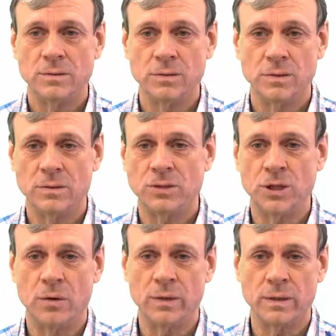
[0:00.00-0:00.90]

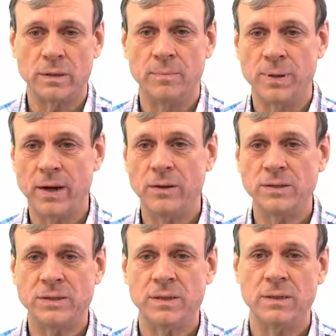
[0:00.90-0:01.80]
showing a
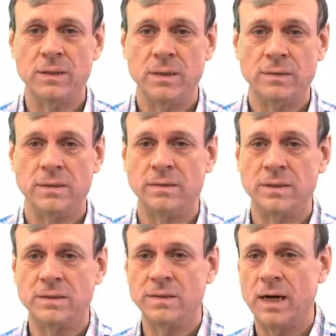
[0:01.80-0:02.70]
comparison that the
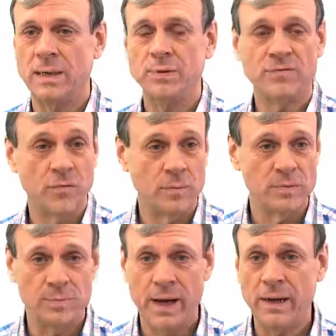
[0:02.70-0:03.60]
design performs
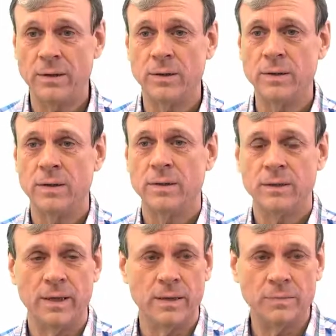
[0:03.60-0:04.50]
better
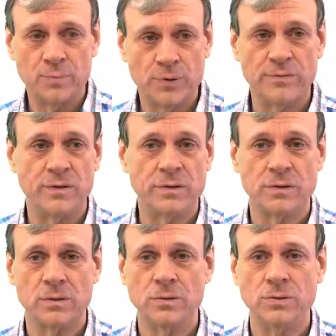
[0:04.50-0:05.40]
than previous
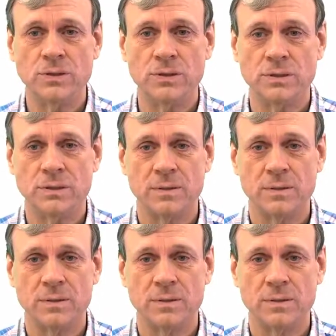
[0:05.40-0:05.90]
solutions.